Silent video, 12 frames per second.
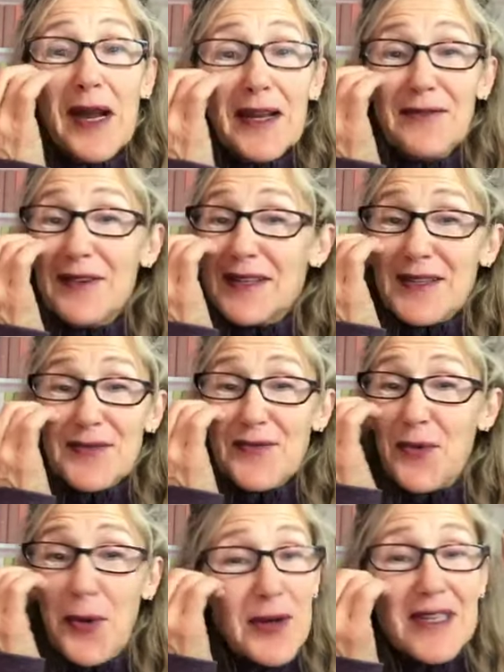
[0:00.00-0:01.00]
What if it's
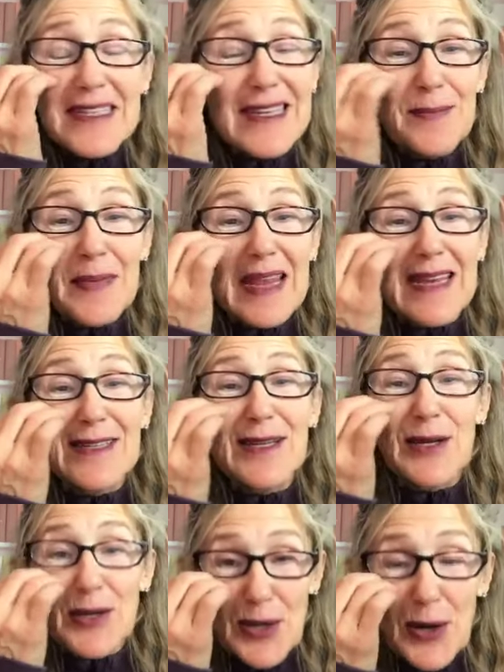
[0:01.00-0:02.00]
forcing me
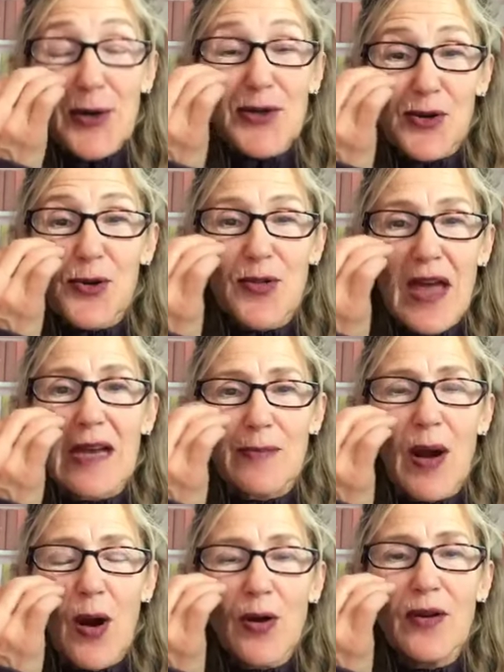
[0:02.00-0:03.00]
to nurture
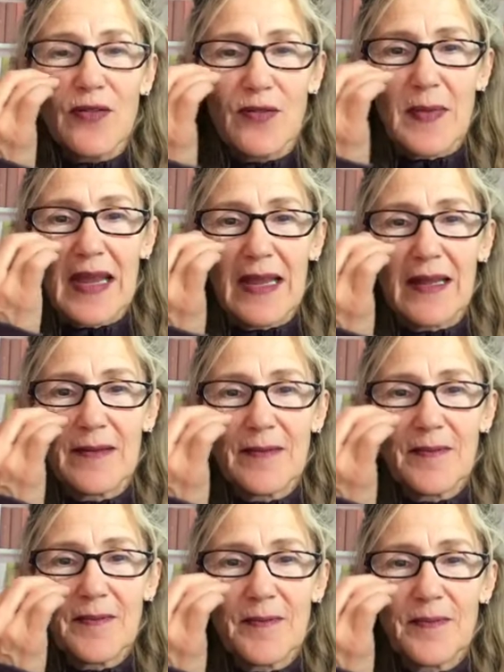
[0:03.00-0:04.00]
that part of me?